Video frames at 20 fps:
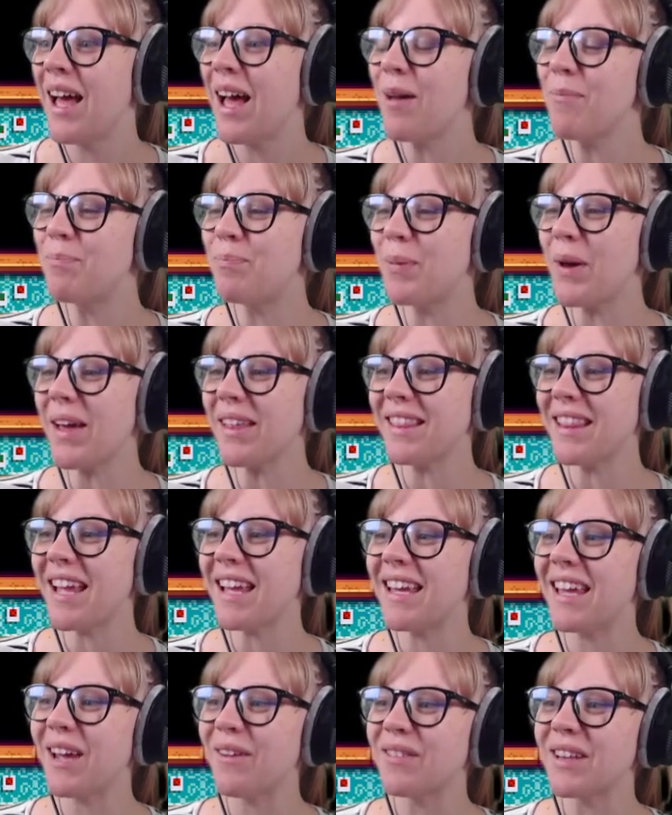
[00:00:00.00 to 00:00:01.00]
A
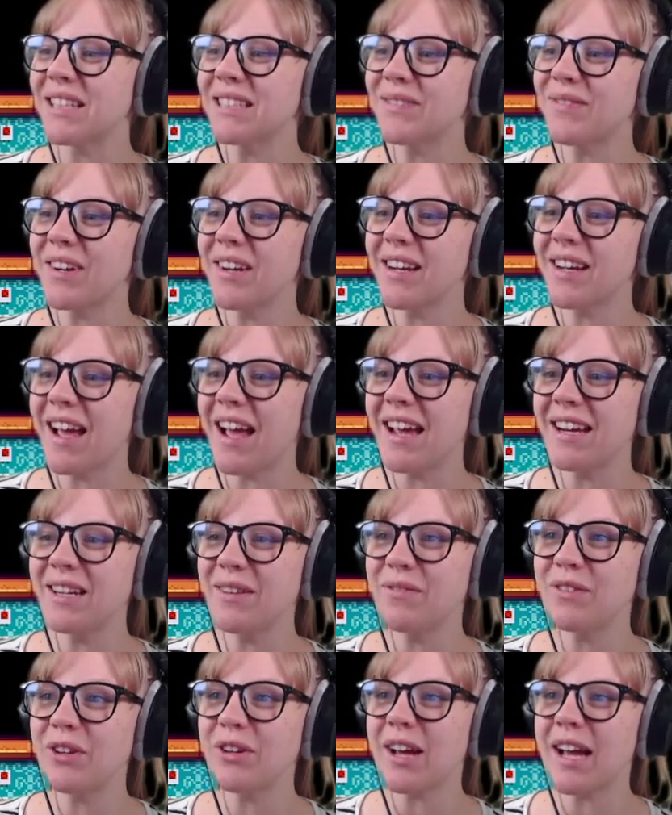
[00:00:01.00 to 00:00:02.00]
birthday gift! That's very kind
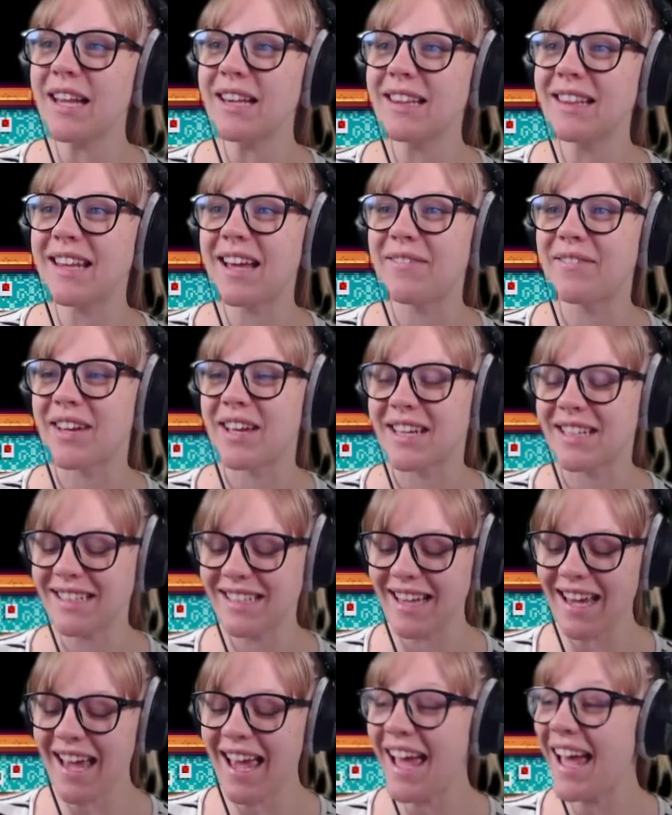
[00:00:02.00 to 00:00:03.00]
of you. I love it.
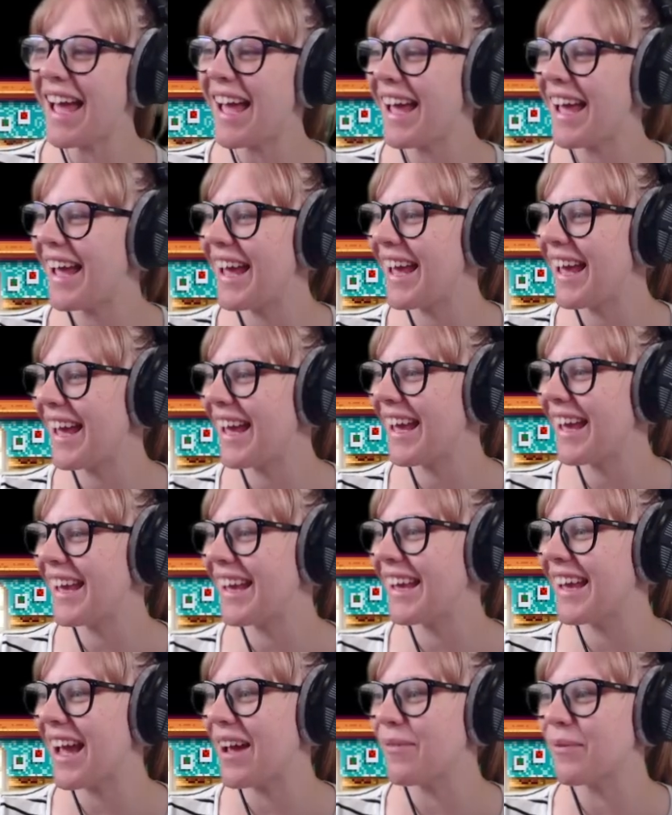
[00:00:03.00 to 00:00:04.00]

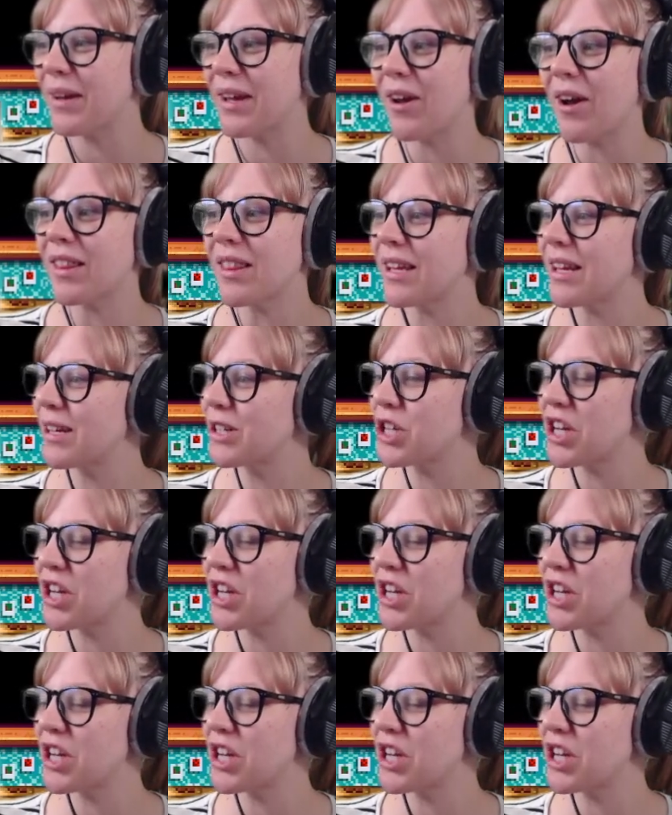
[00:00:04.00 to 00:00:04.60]
Yay! And we got the